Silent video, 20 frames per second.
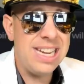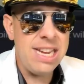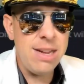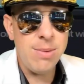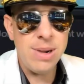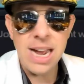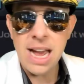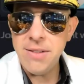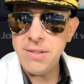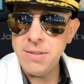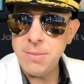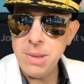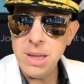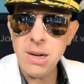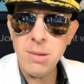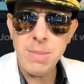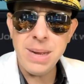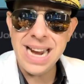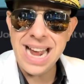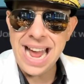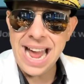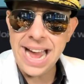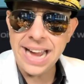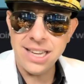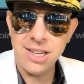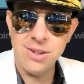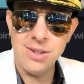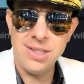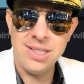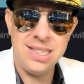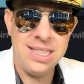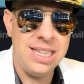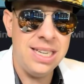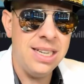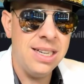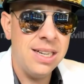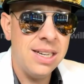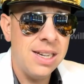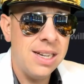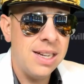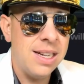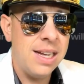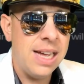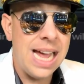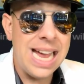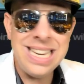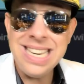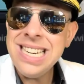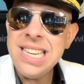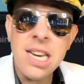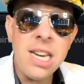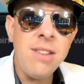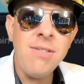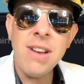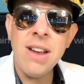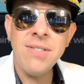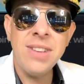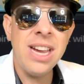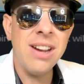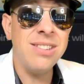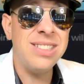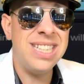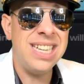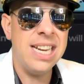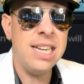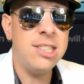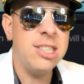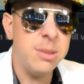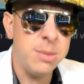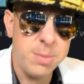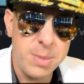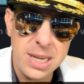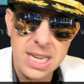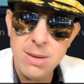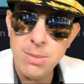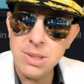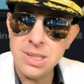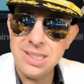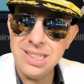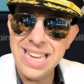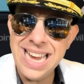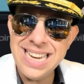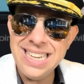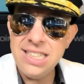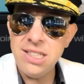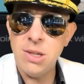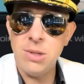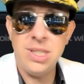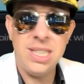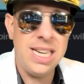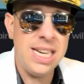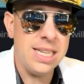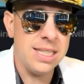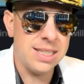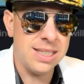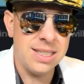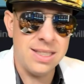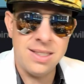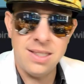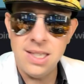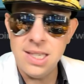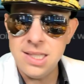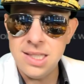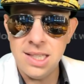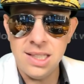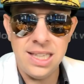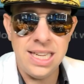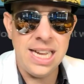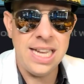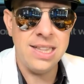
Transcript: would have a little bit of accuracy, and he didn't even have guaranteed hit gems, but he was landing those hits consistently,